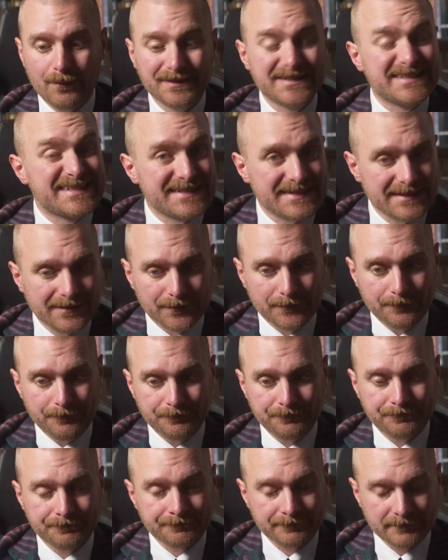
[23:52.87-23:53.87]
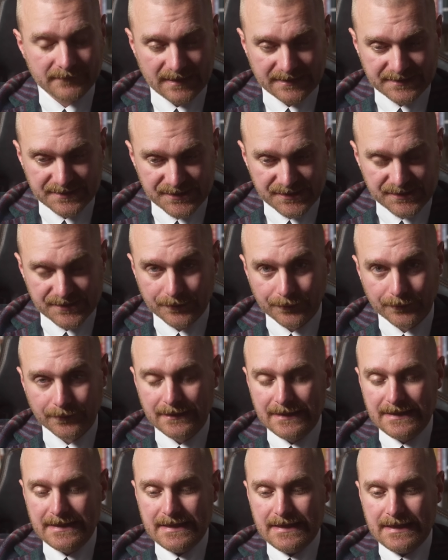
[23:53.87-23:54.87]
But still, it's
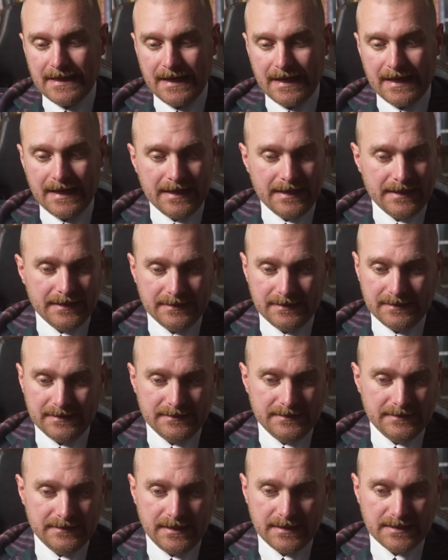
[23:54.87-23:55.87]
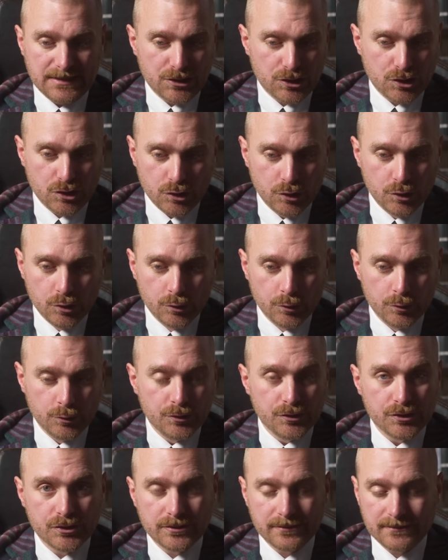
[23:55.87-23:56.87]
still a
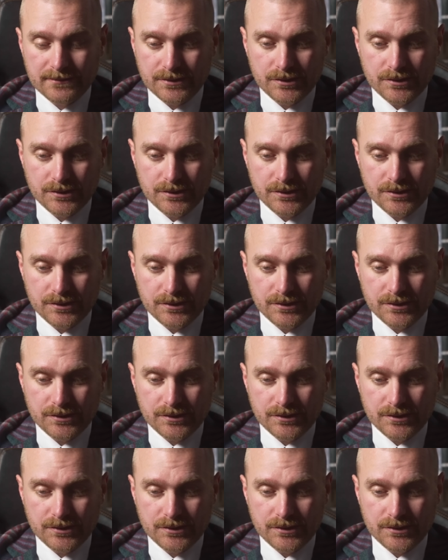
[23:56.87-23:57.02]
huge